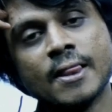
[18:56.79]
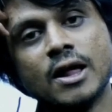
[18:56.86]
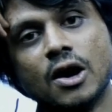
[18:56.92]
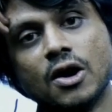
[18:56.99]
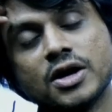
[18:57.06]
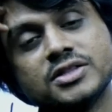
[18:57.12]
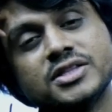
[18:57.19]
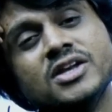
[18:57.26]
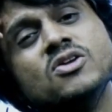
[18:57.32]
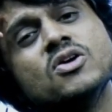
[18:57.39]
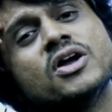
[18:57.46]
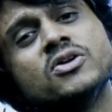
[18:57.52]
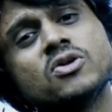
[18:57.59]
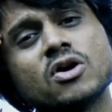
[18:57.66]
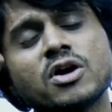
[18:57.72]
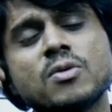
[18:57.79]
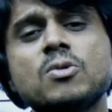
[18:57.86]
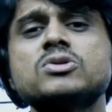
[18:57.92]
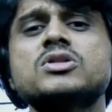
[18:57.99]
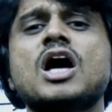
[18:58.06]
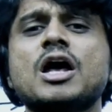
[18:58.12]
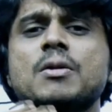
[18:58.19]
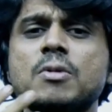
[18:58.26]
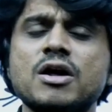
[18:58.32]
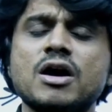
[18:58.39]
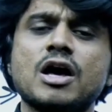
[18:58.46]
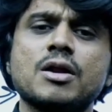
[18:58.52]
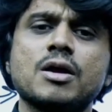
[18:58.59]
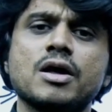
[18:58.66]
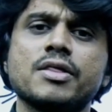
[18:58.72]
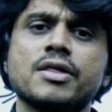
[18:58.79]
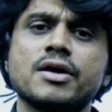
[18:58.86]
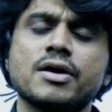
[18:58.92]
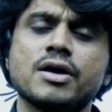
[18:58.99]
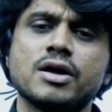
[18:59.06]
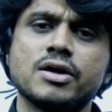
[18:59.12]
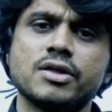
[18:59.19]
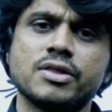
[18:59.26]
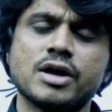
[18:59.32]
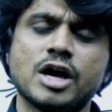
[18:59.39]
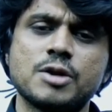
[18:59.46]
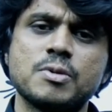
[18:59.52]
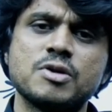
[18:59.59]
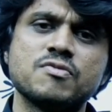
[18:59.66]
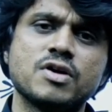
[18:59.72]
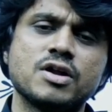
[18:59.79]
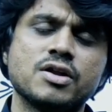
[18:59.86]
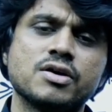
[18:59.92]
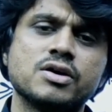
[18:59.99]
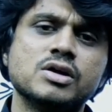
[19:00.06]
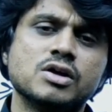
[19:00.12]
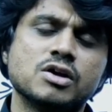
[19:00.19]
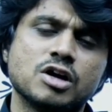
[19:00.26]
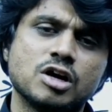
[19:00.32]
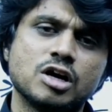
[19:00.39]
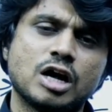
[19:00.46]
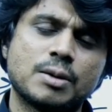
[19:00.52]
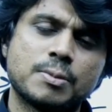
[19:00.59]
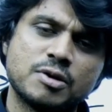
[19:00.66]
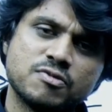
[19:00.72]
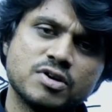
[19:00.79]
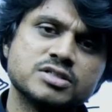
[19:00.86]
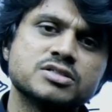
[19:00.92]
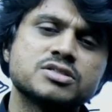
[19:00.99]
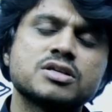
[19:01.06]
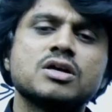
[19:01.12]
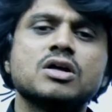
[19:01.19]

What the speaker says: Okay, then you can talk about the urban ones.